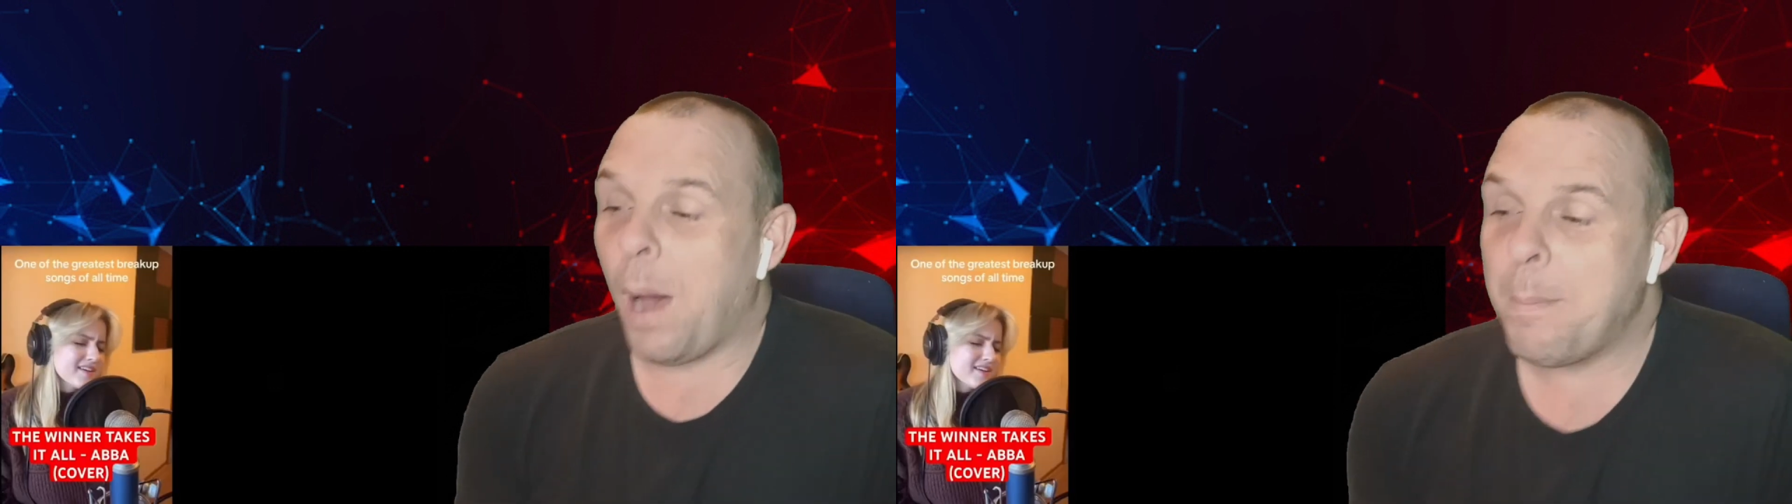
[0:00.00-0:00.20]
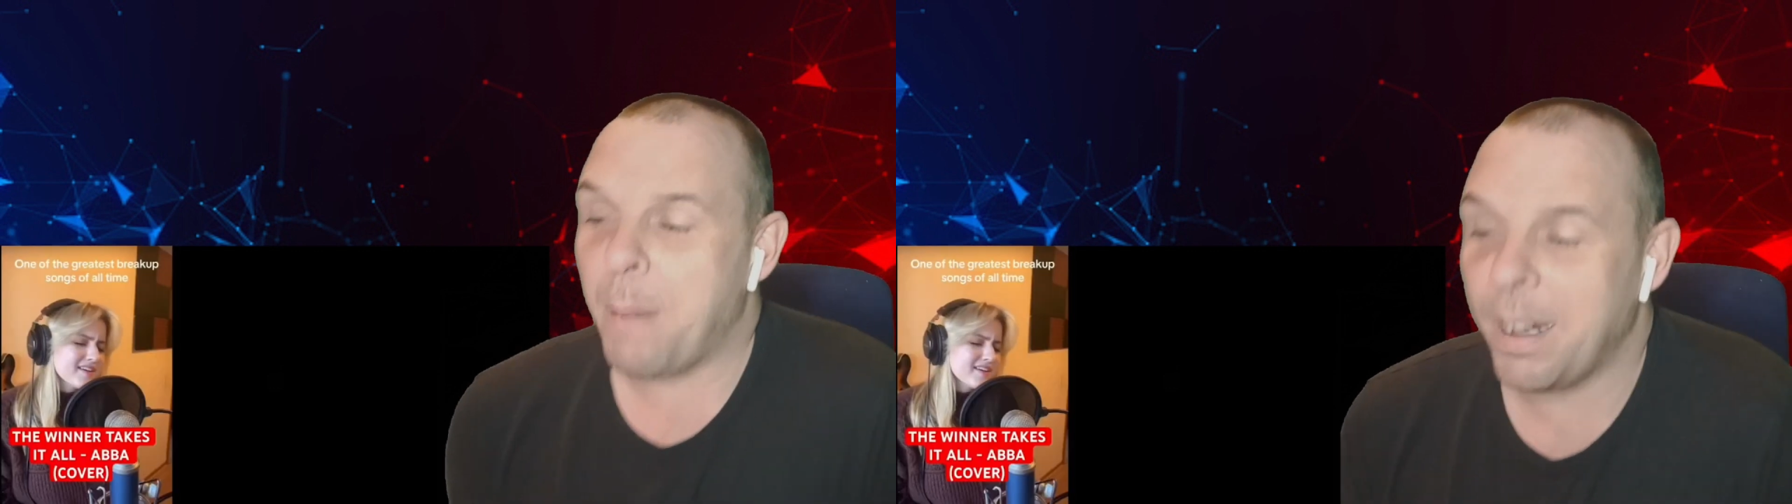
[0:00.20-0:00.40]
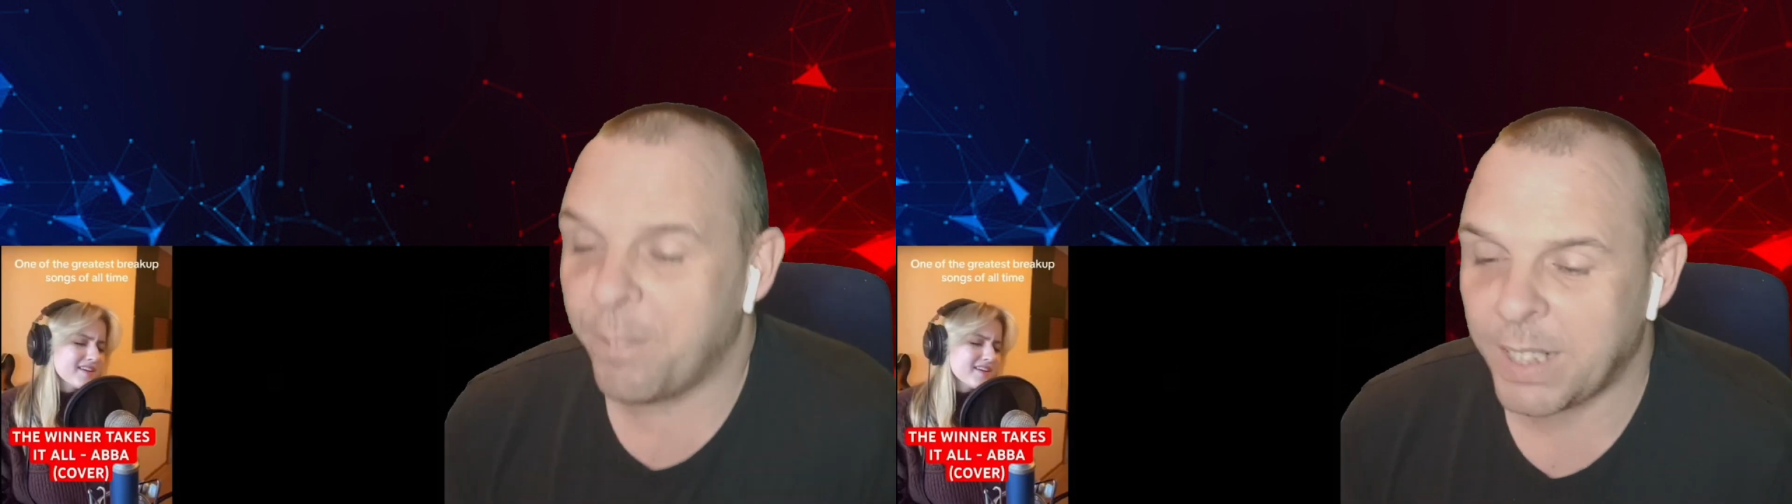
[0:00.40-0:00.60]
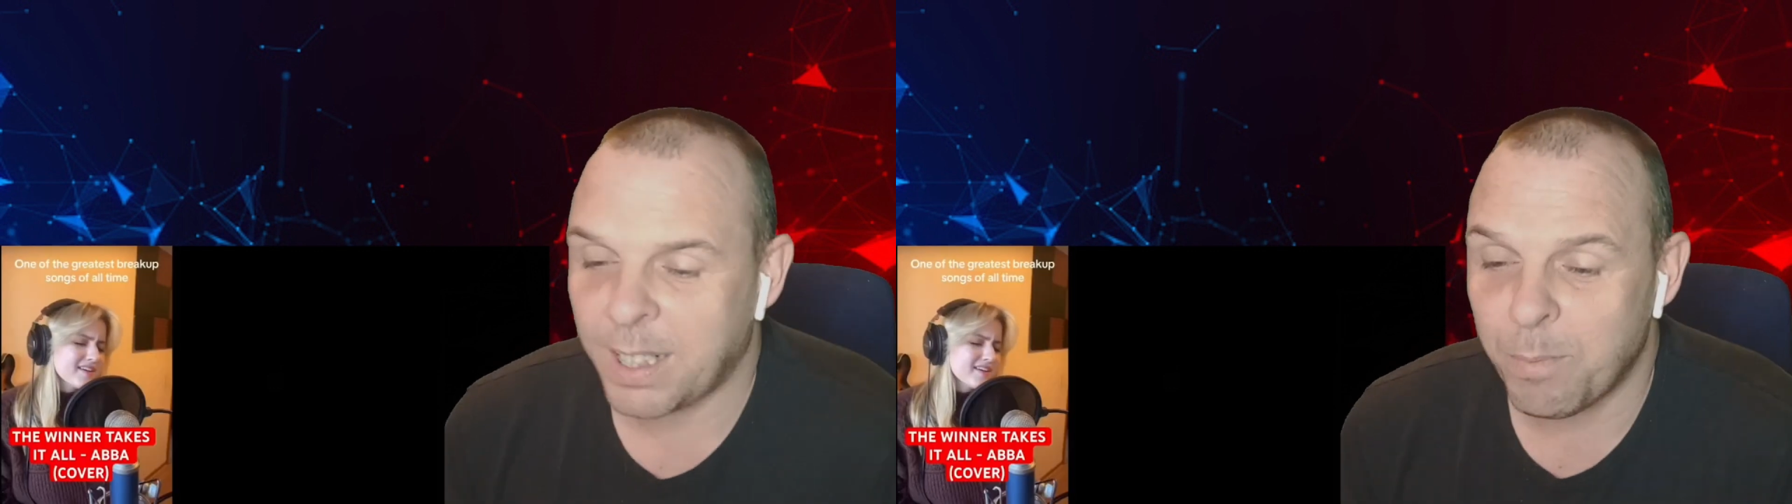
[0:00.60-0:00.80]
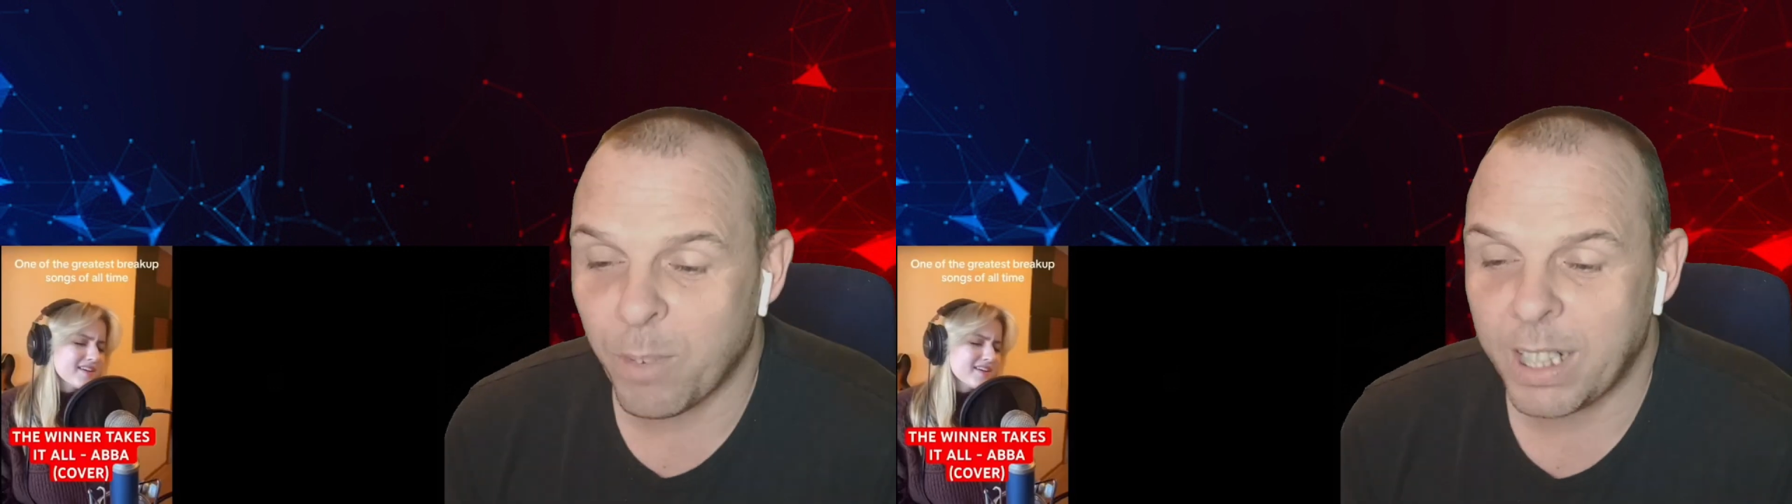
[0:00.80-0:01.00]
but for
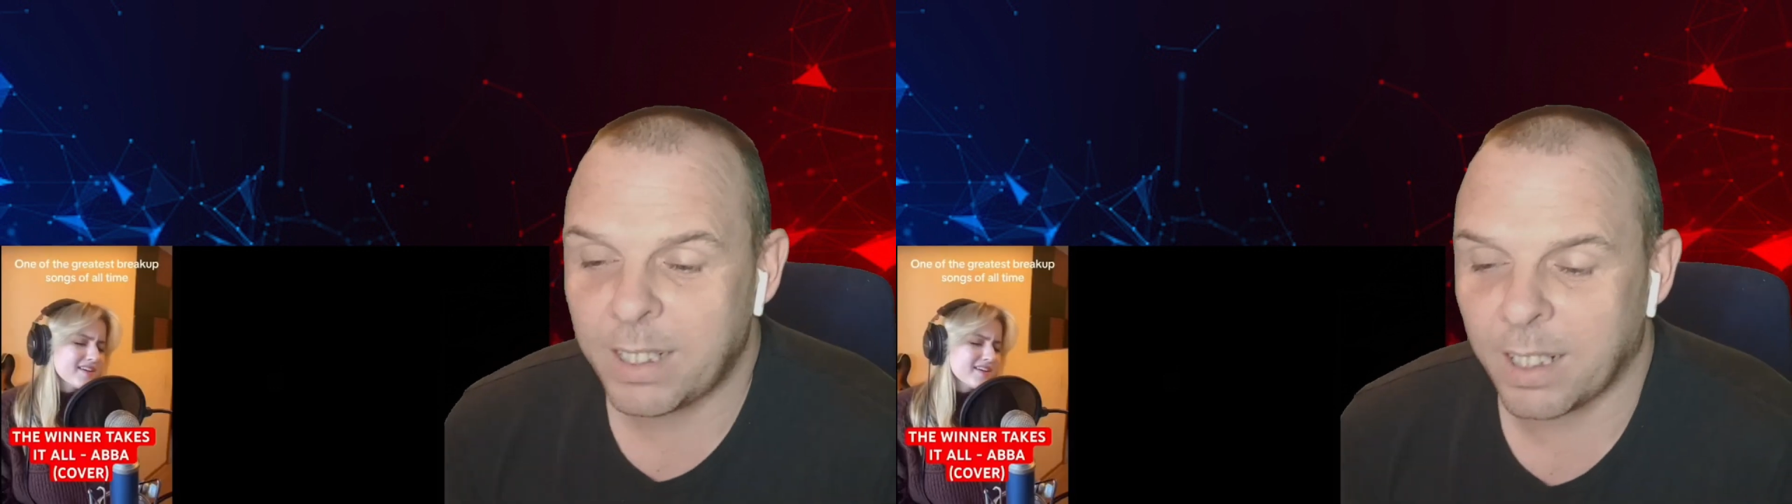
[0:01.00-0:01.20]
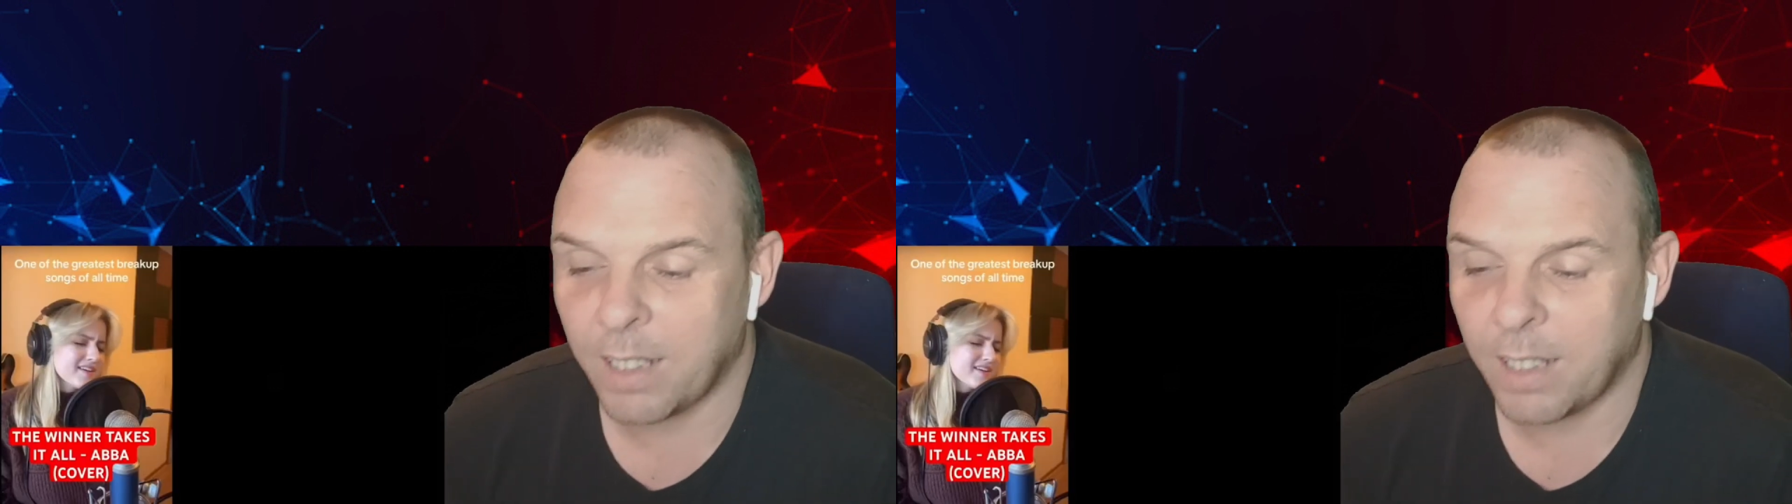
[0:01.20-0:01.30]
some reason,